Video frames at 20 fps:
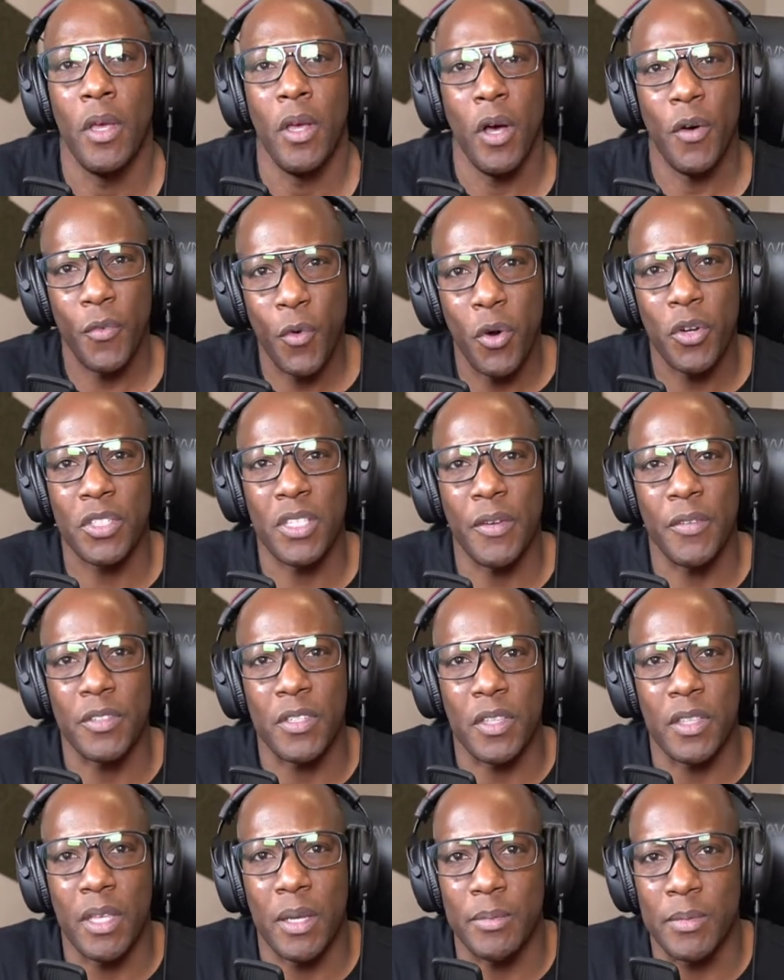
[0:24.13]
Of course, give us
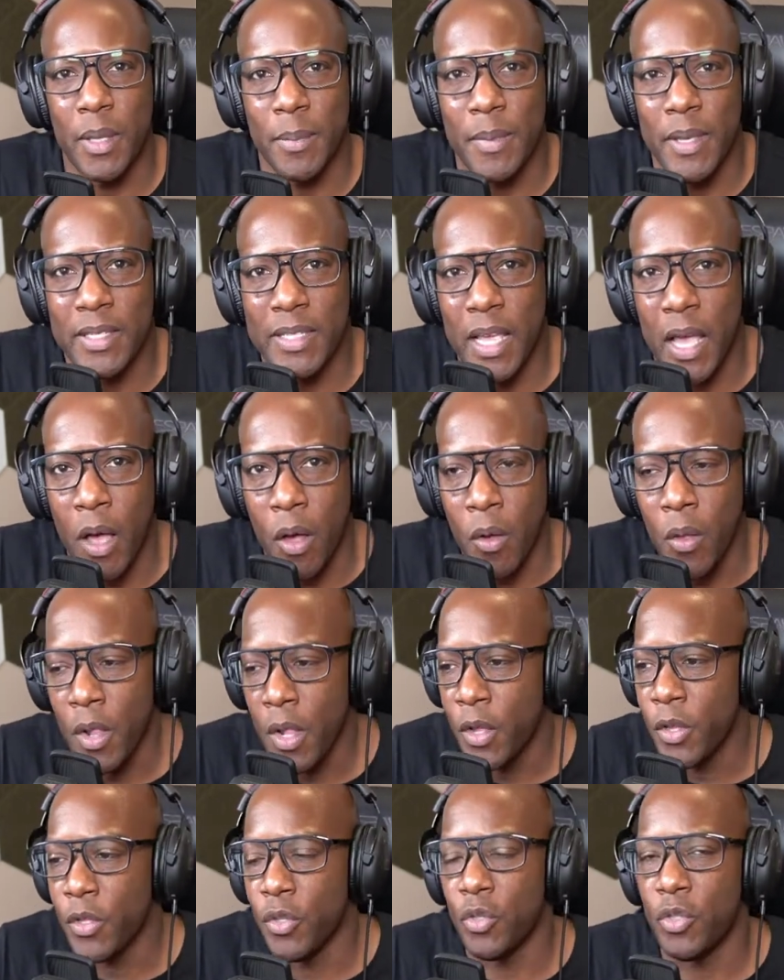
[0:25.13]
a thumbs up. That's how
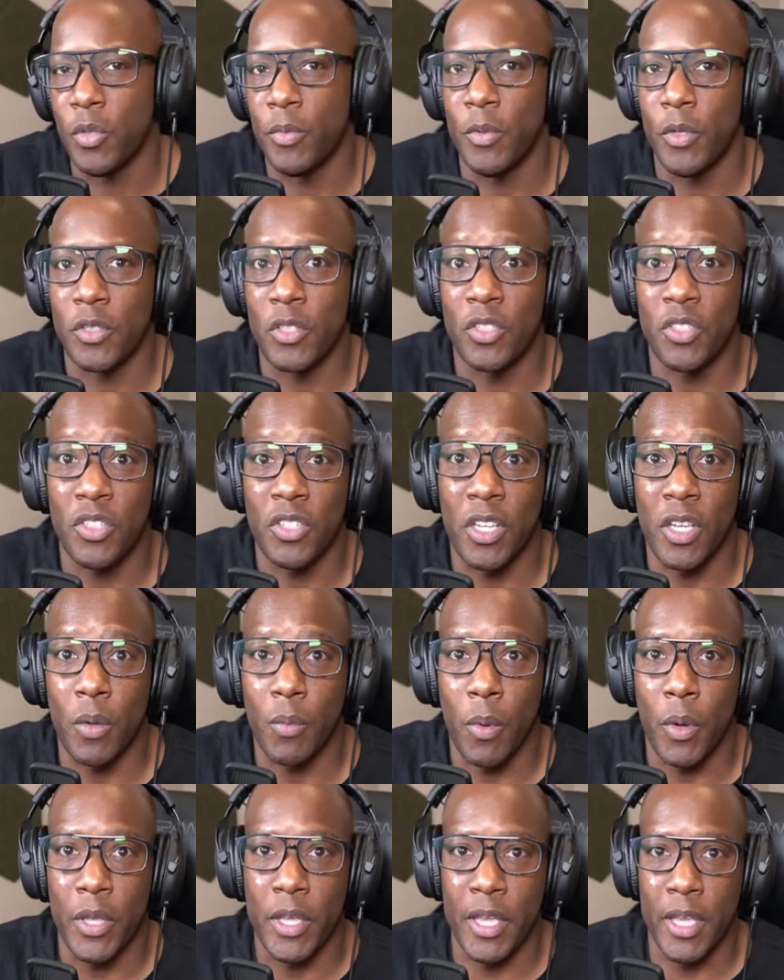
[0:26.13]
YouTube knows that you're digging
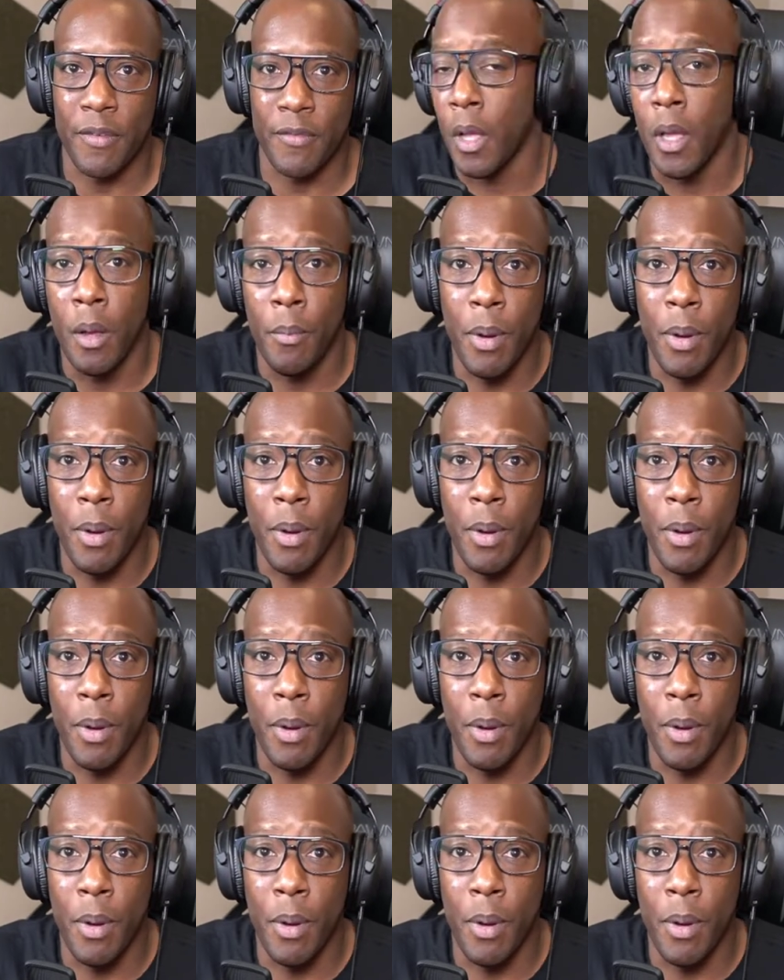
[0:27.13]
what you're giving.